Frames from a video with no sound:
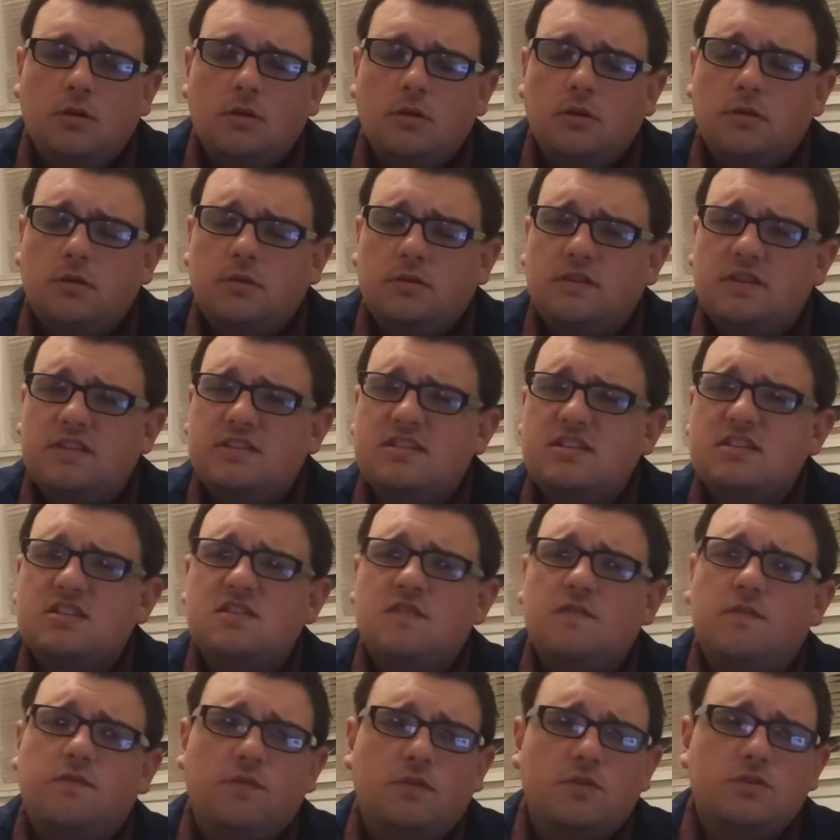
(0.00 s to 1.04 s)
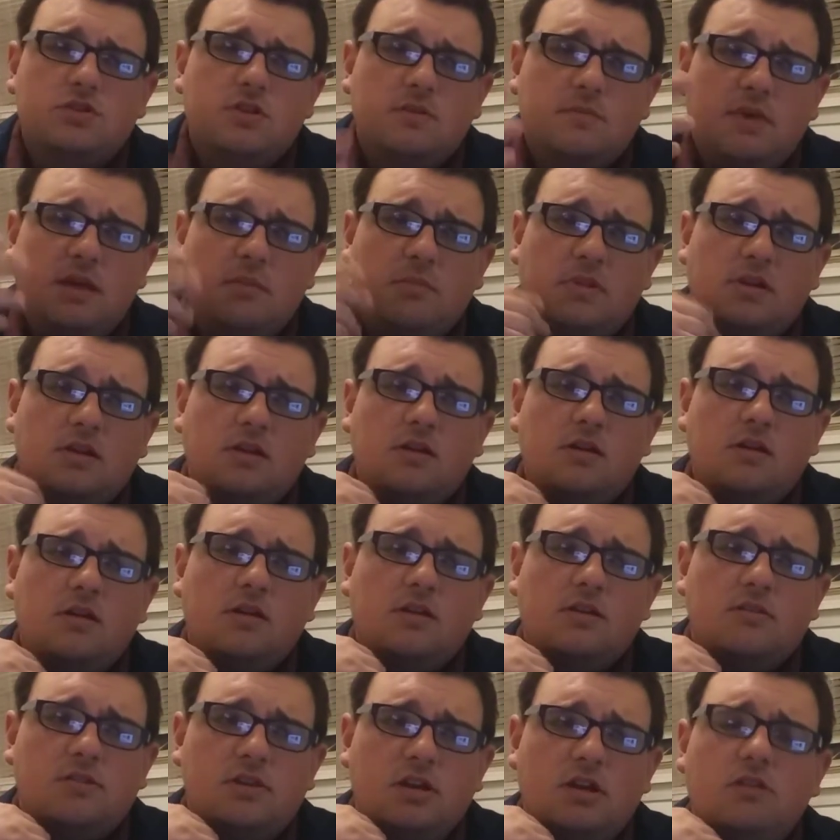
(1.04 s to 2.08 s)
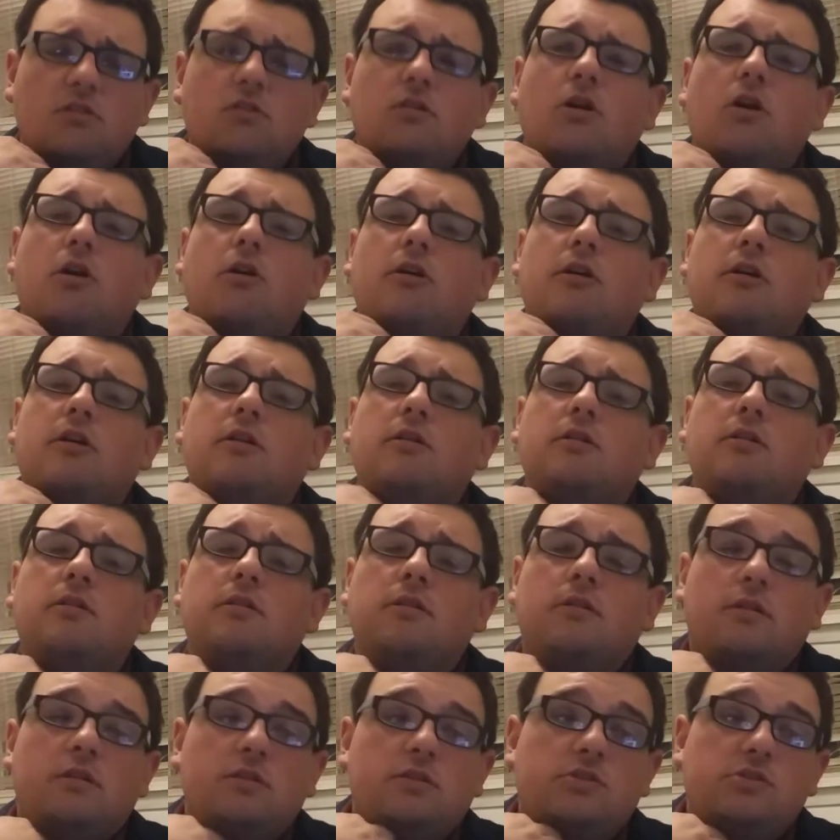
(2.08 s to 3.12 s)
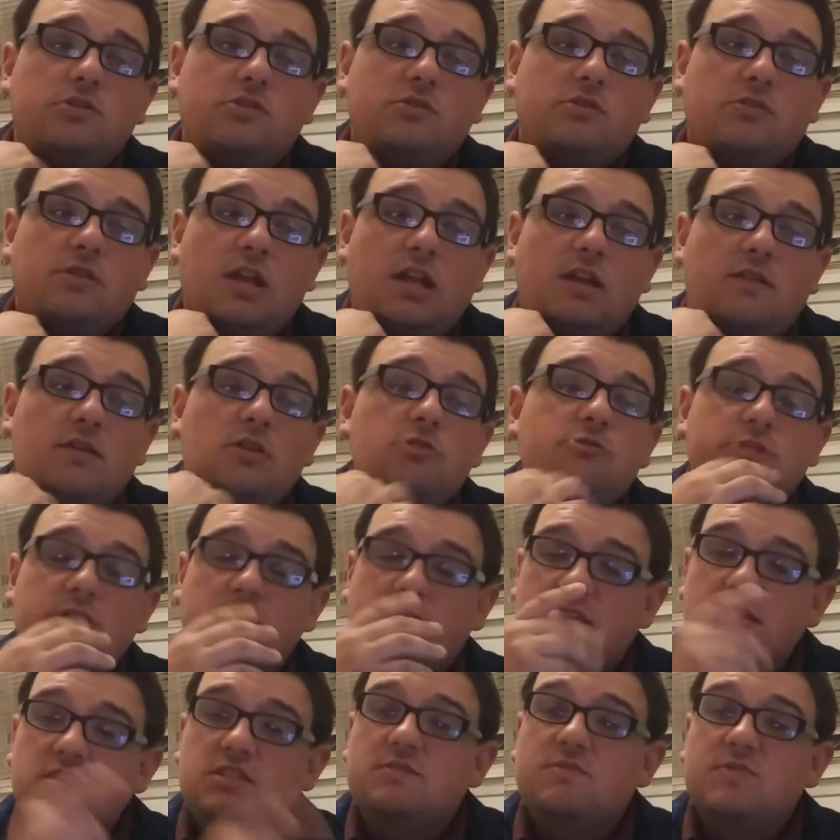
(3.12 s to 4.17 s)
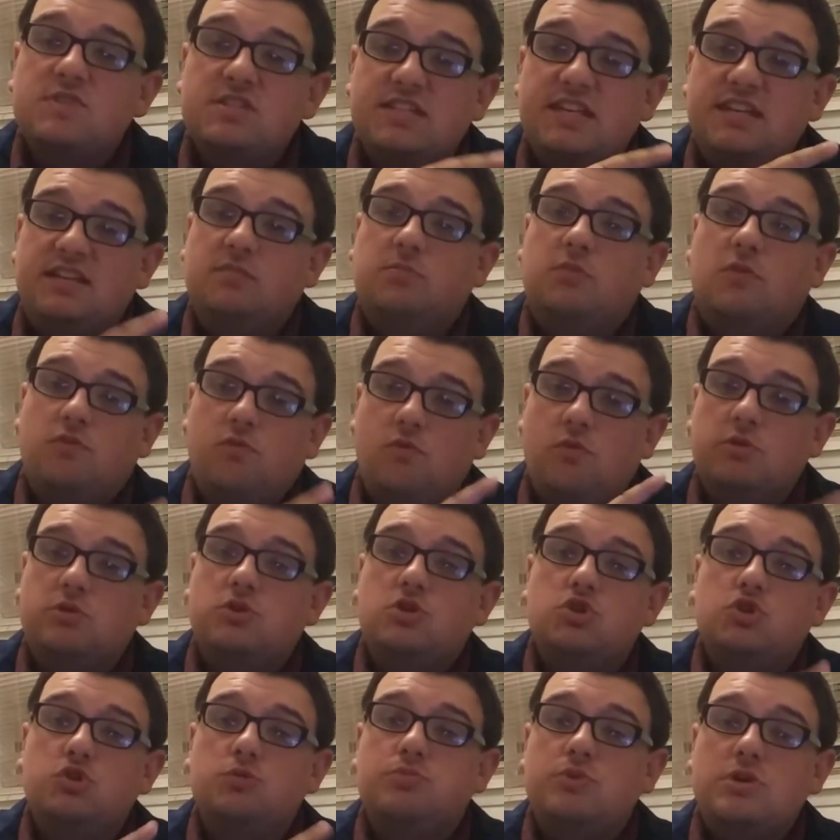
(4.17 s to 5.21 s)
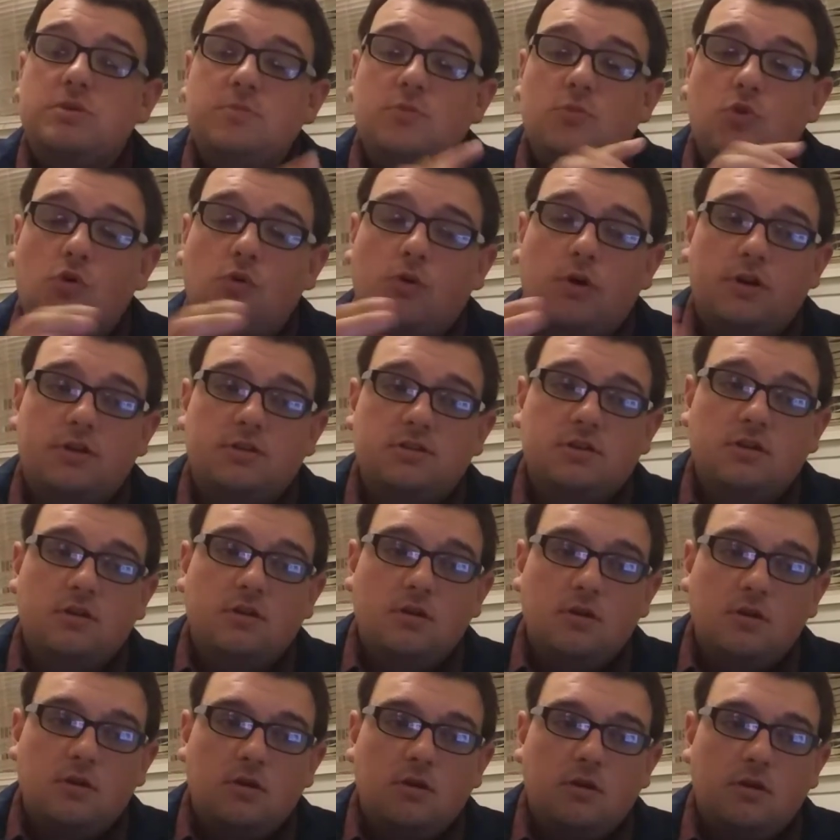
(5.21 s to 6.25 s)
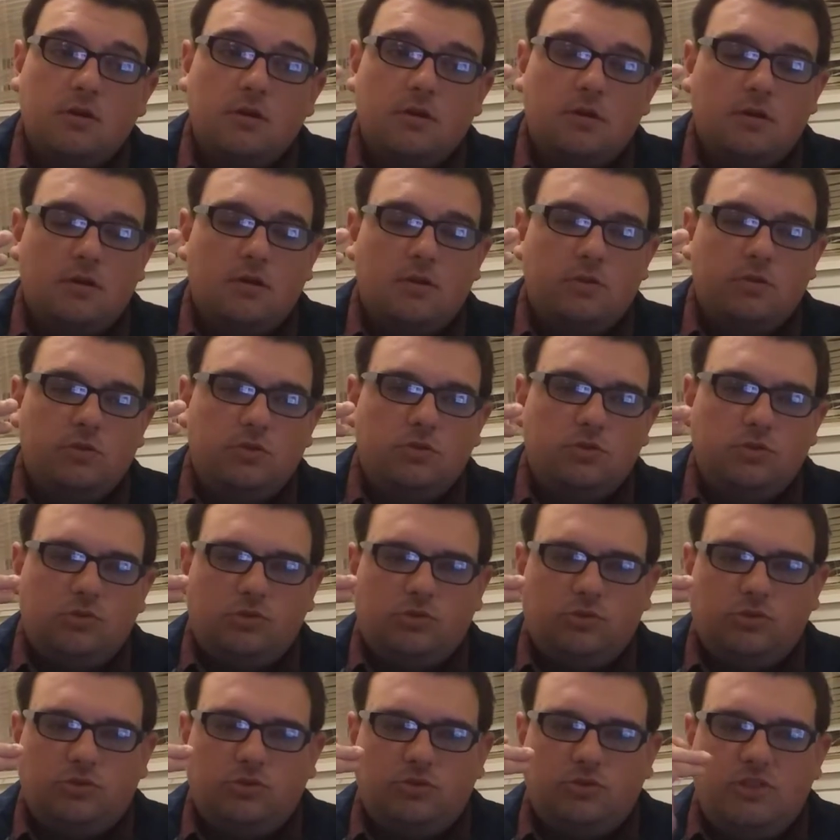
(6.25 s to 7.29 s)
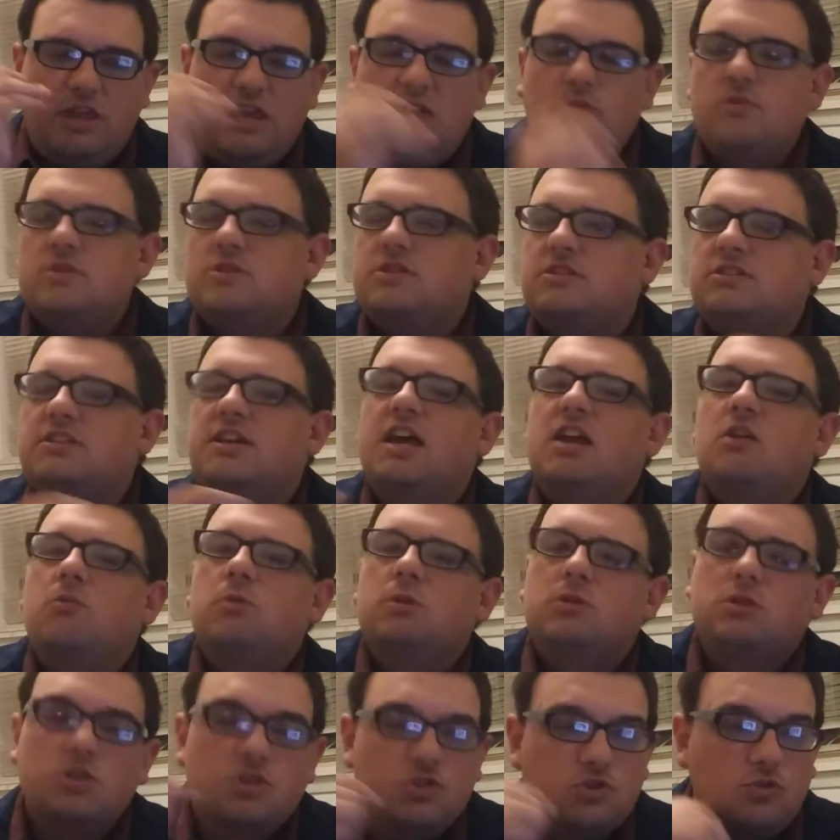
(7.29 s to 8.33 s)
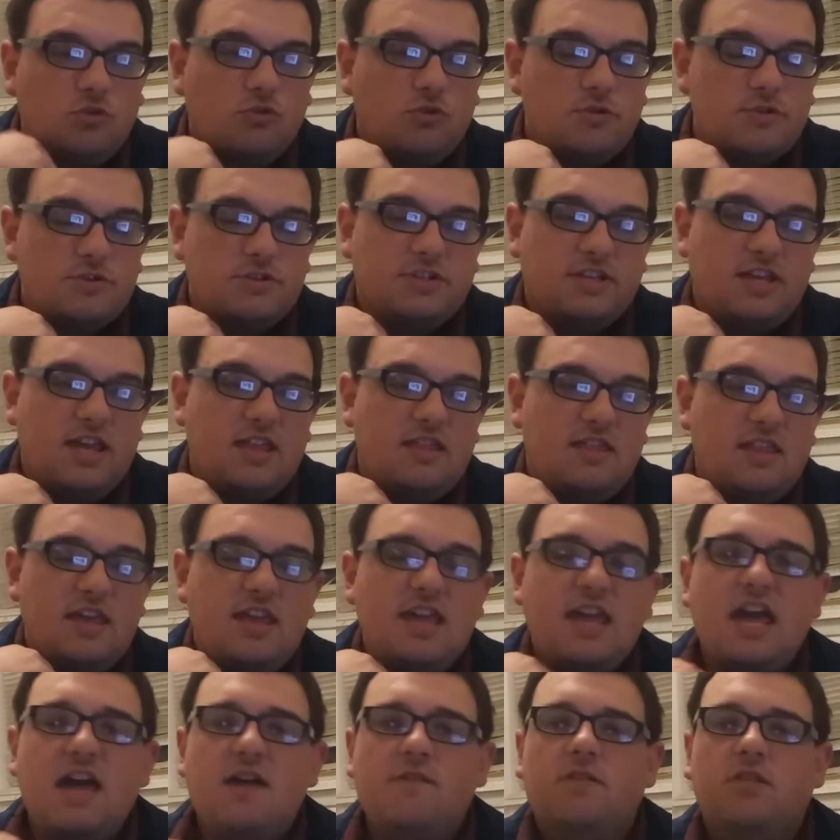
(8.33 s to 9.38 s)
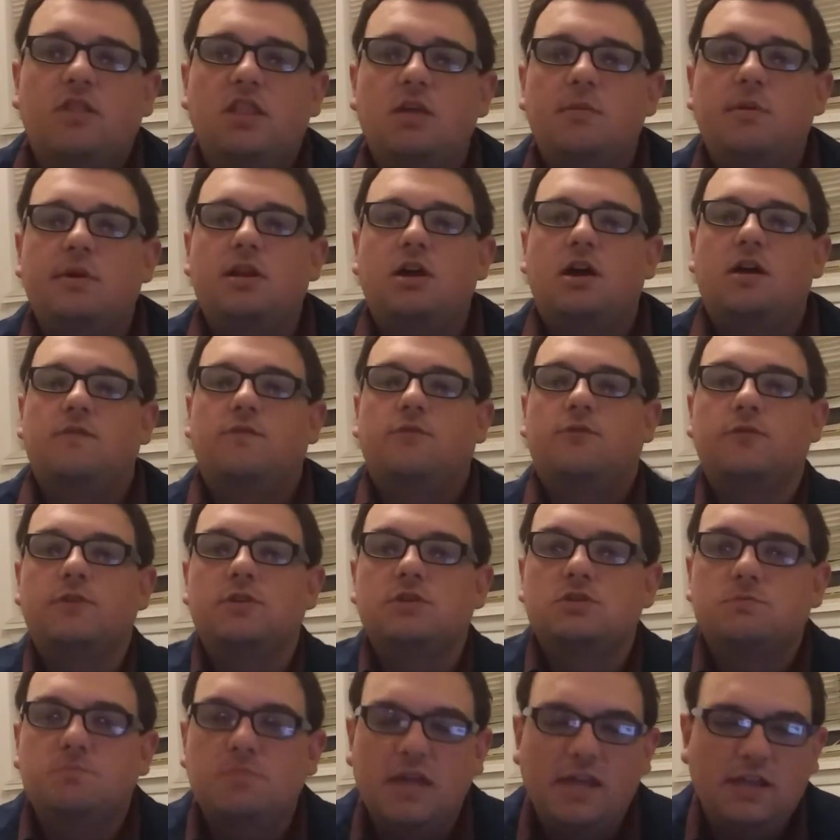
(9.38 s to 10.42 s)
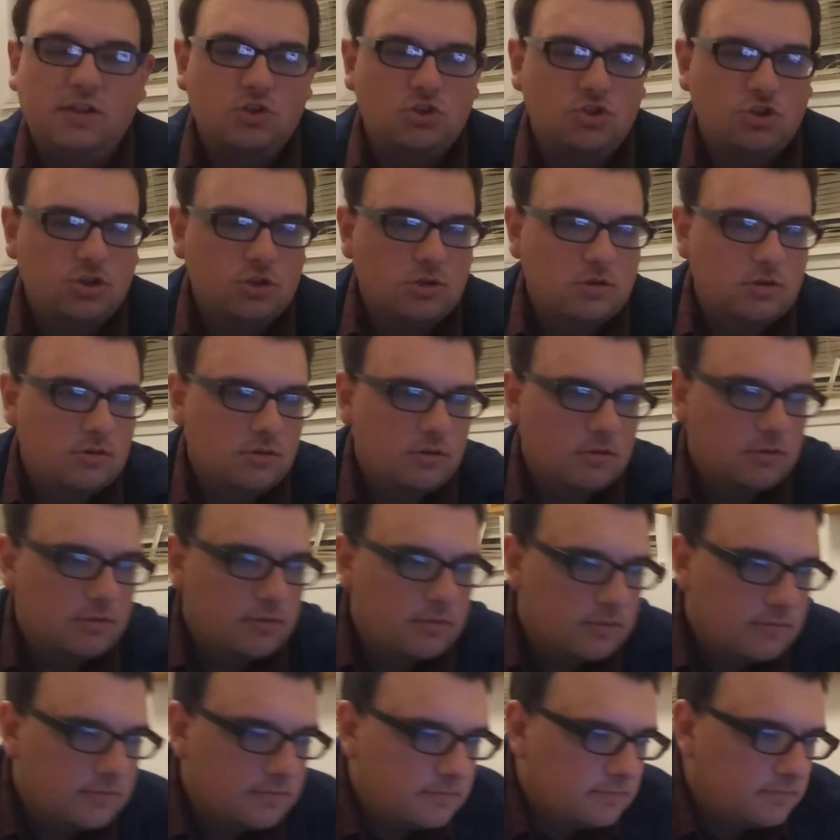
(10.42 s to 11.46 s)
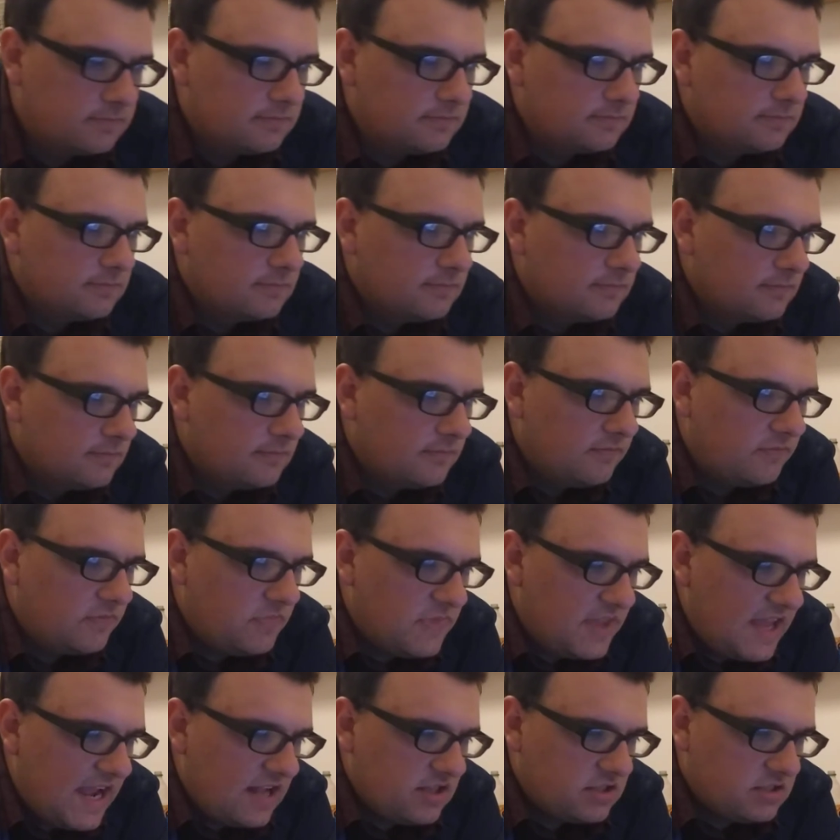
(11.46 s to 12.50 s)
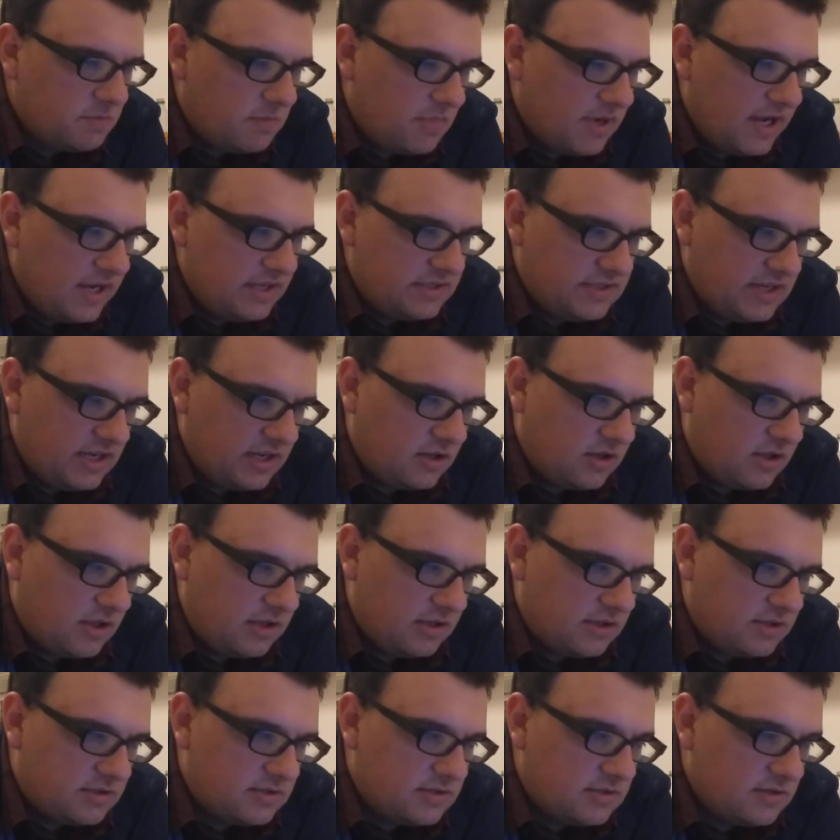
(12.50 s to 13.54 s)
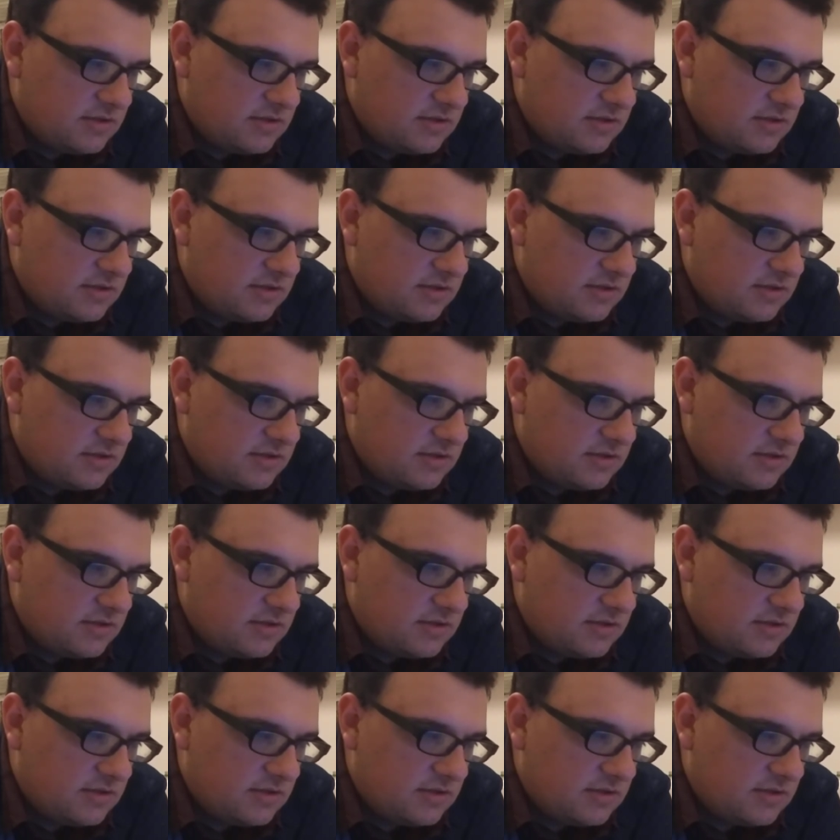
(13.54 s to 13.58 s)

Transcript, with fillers: This isn't the First Amendment. There are, and if this was taken before the Supreme Court, they would side with the schools saying they have a limit on free speech. That's my take on this.